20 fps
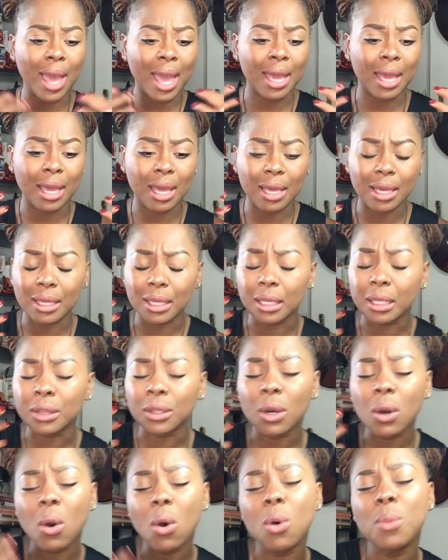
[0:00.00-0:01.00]
in
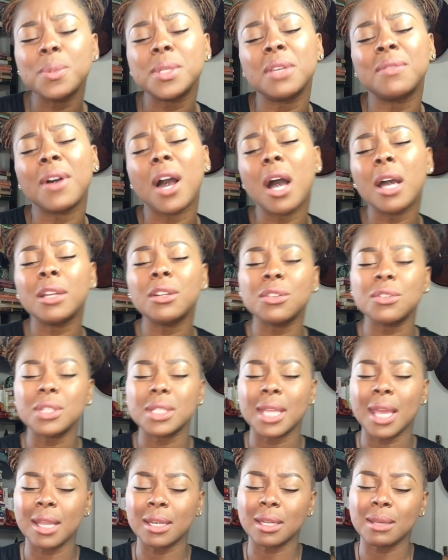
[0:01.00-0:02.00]
the hopes of
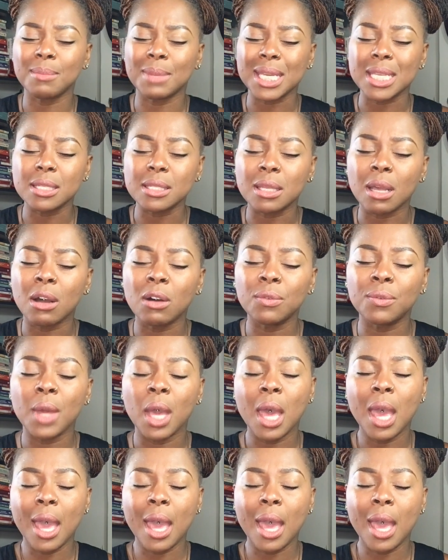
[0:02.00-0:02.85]
understanding myself